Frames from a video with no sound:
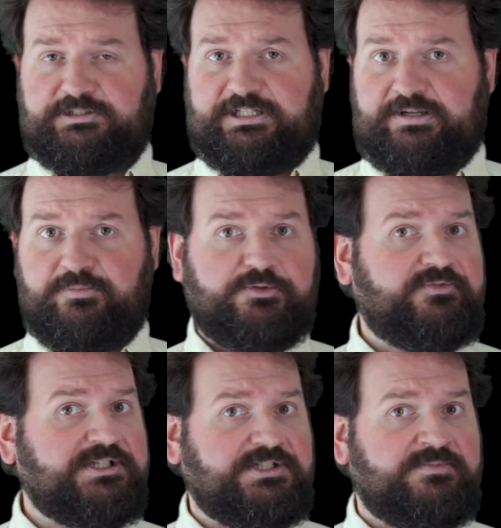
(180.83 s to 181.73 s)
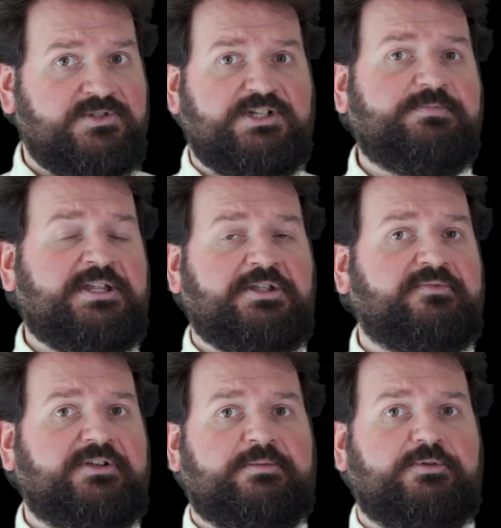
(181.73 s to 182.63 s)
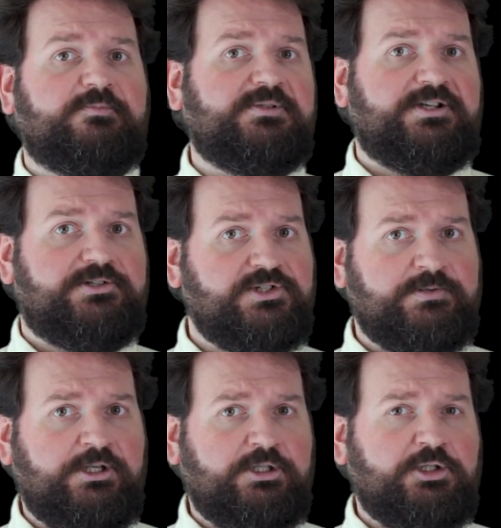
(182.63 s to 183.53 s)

a number of victims depending on the number of players.